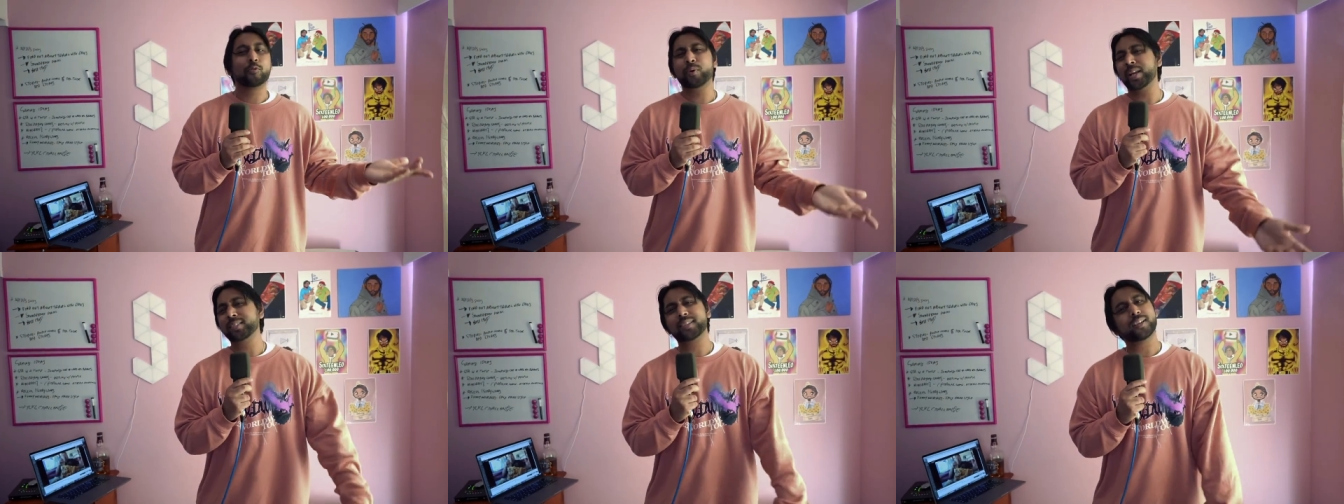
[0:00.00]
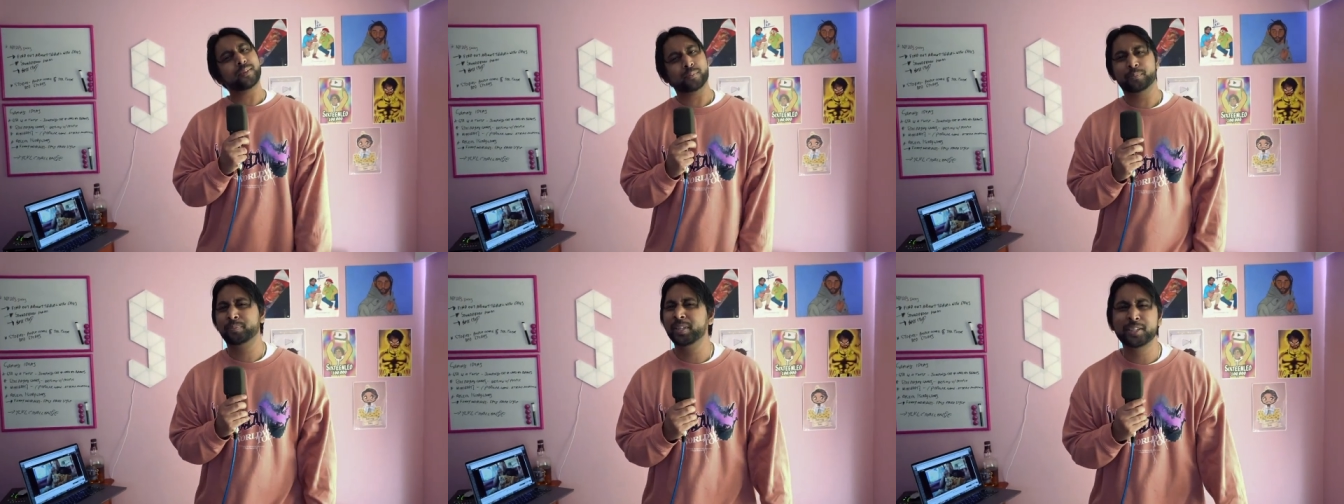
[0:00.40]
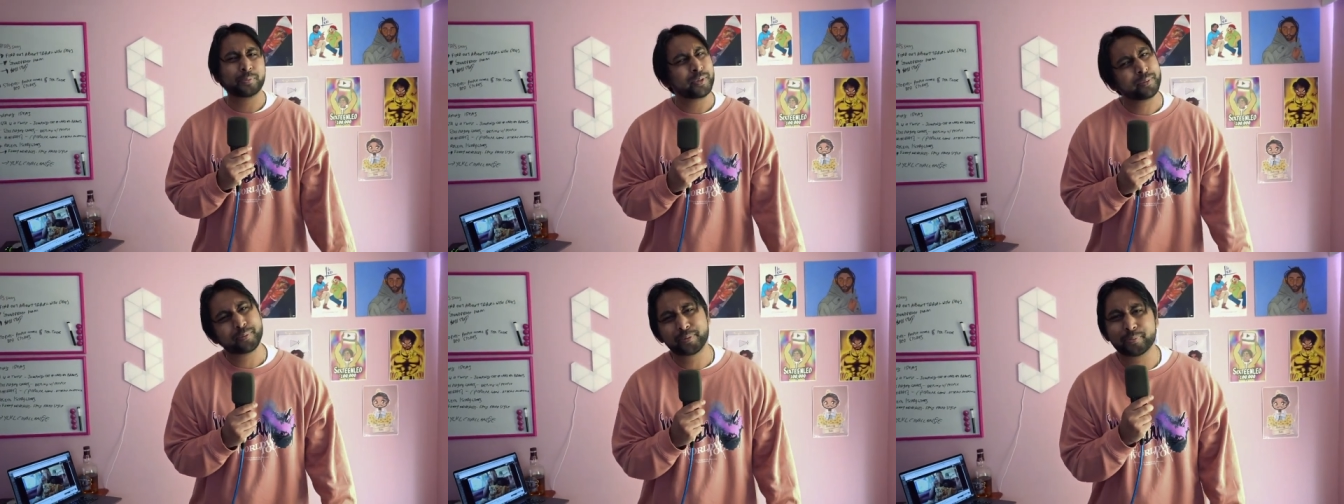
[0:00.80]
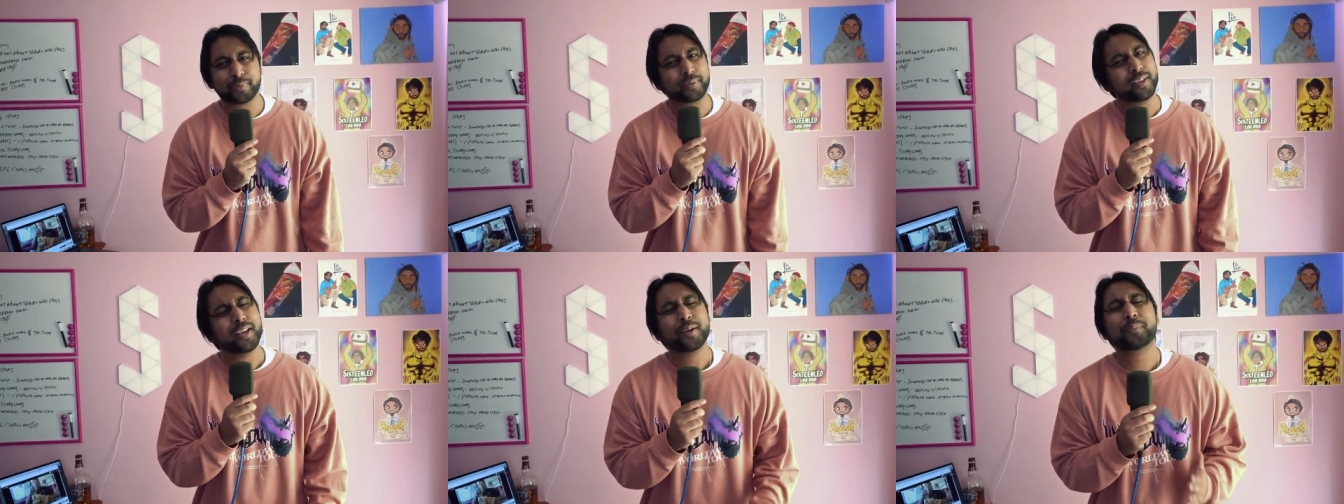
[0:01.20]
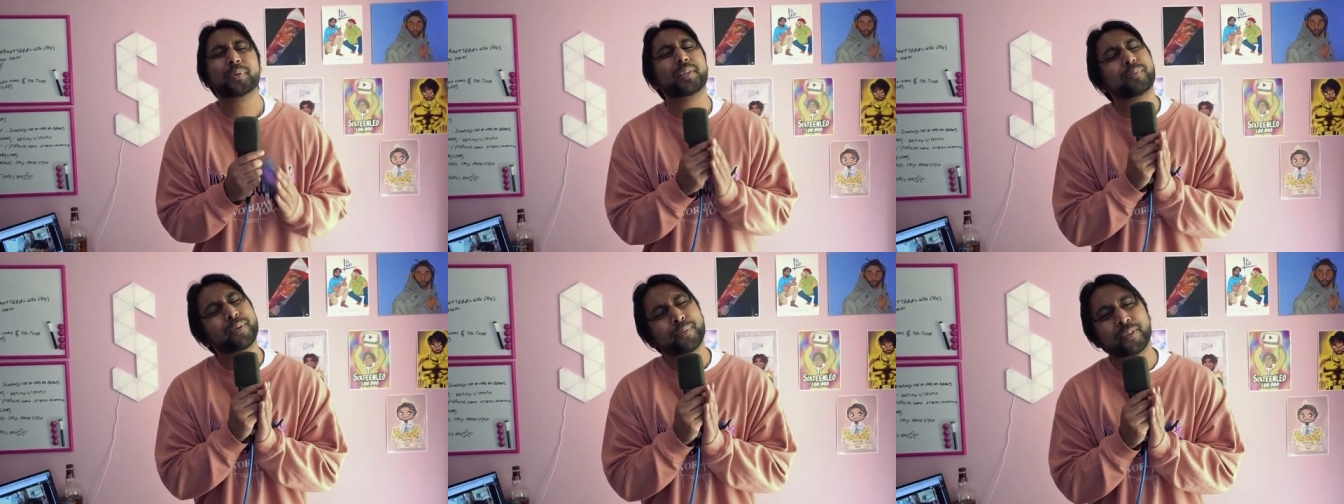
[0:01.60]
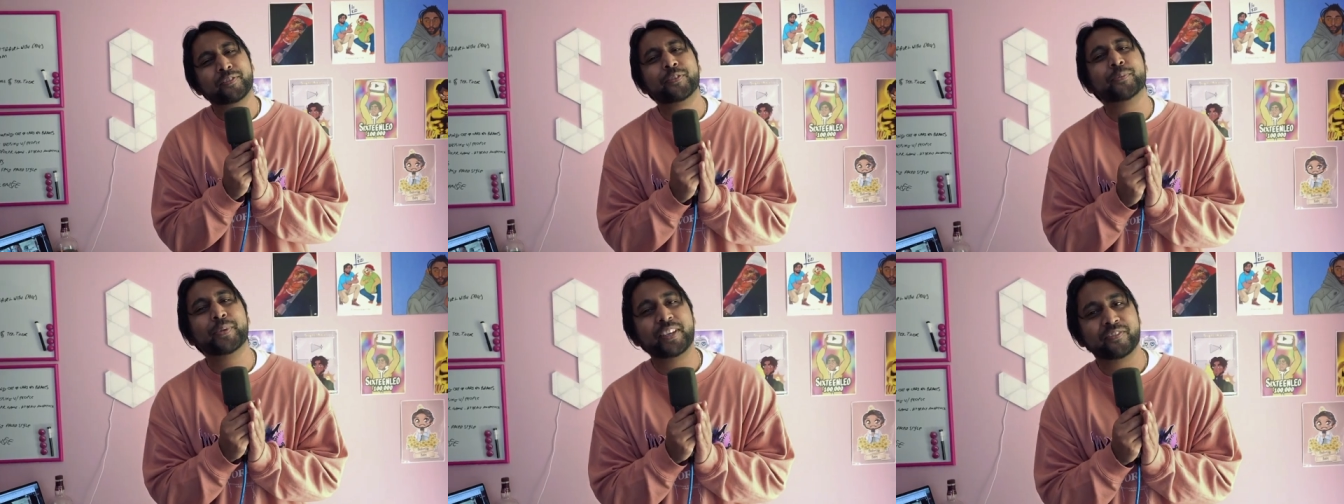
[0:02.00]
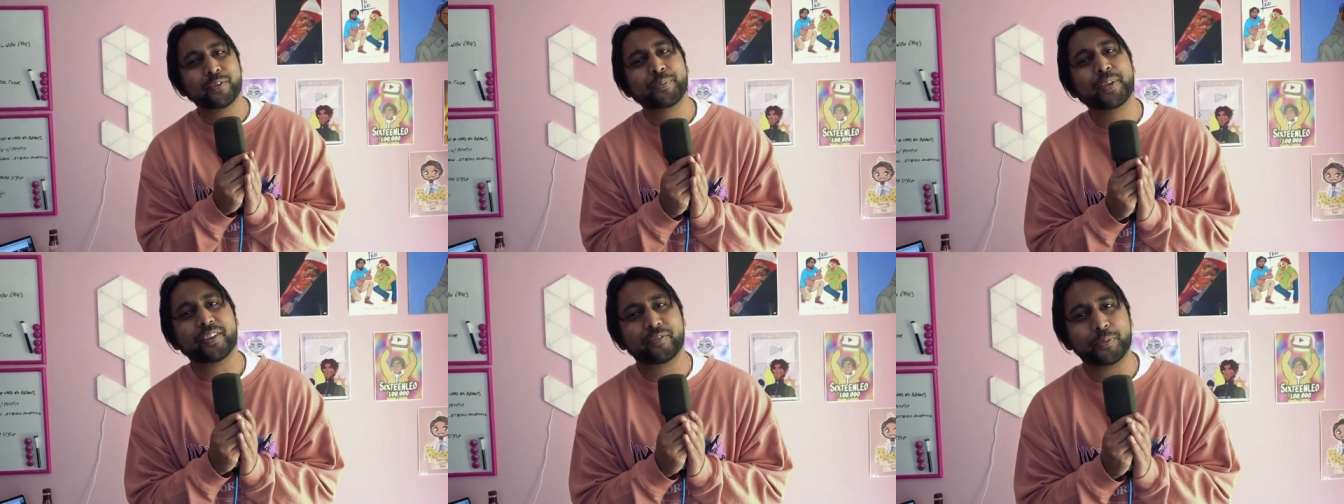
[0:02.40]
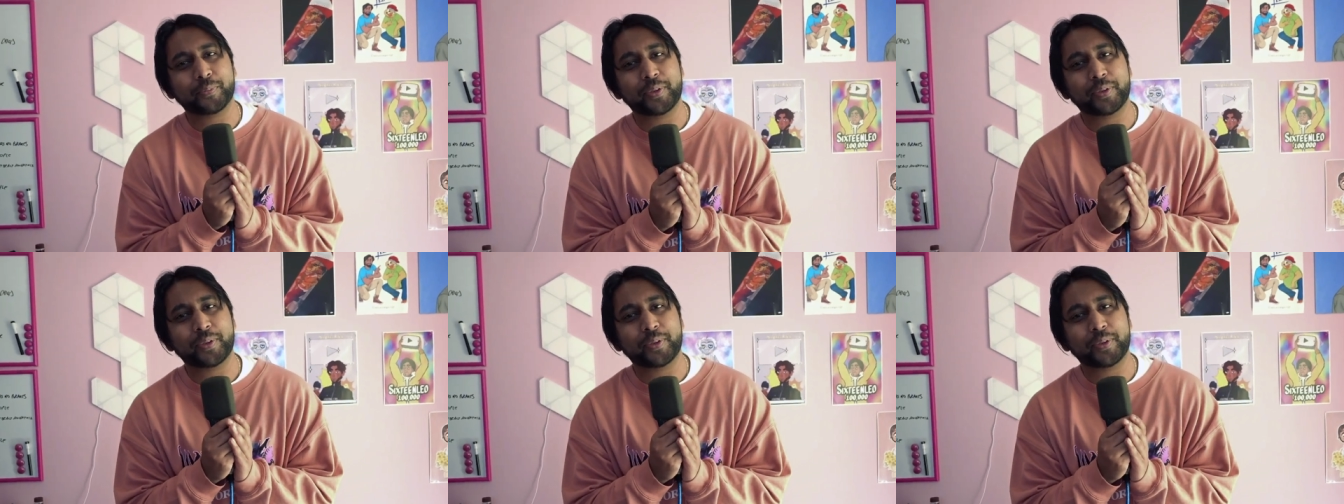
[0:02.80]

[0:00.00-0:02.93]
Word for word: RiceGum, please, please, please, please, please, please, please, for me, for me, for